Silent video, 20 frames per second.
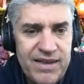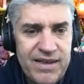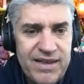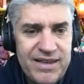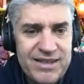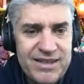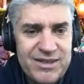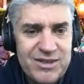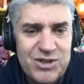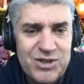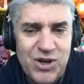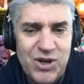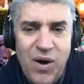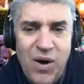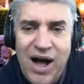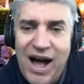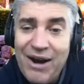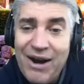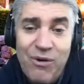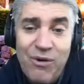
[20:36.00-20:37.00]
So
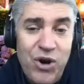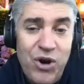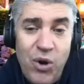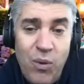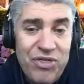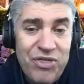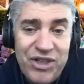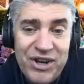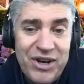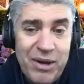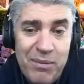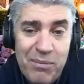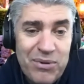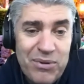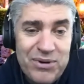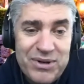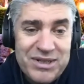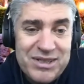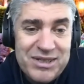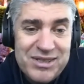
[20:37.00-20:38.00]
I don't know what the
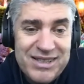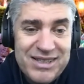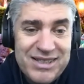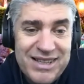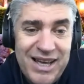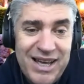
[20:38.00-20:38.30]
number is,